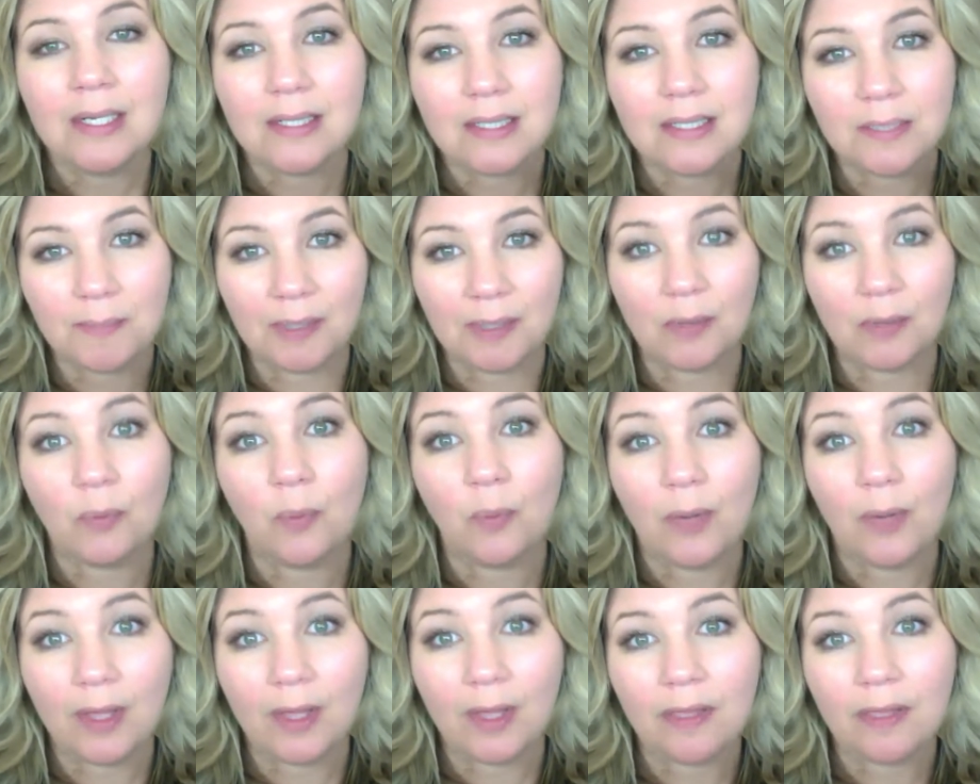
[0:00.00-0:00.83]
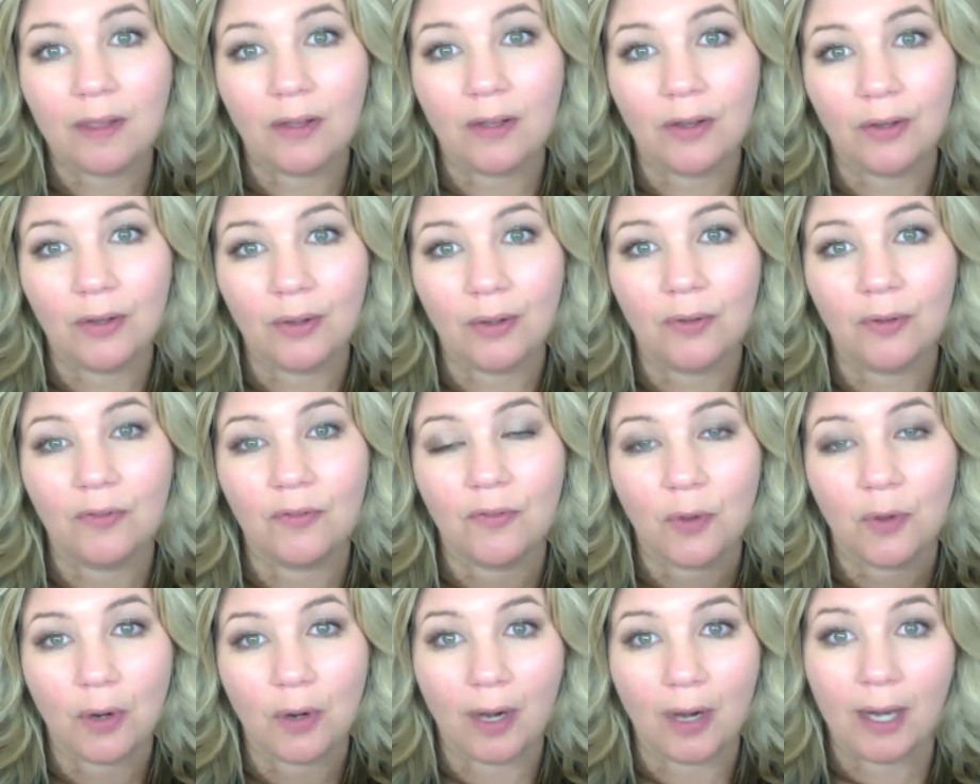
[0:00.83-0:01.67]
to be with you
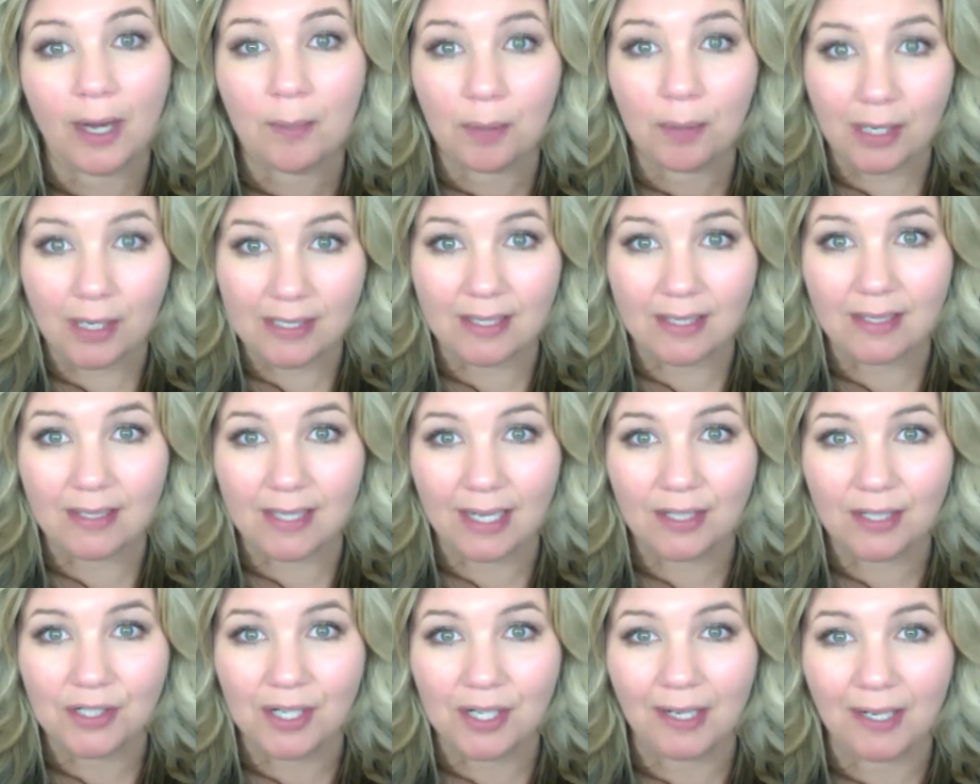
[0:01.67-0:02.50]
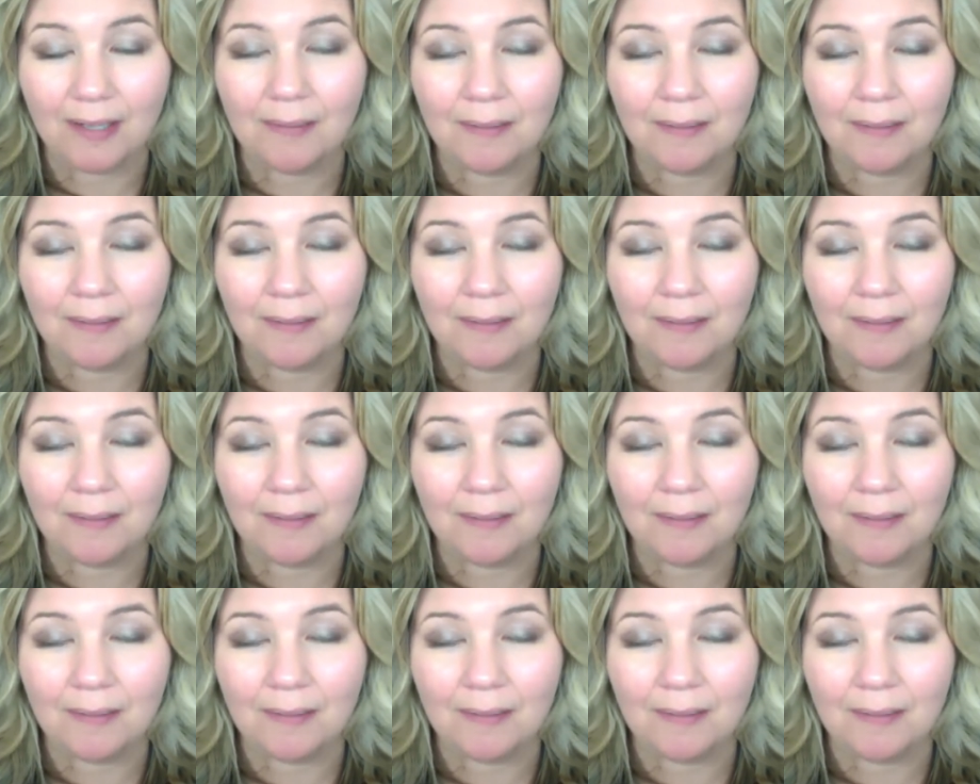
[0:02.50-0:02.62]
for a presentation.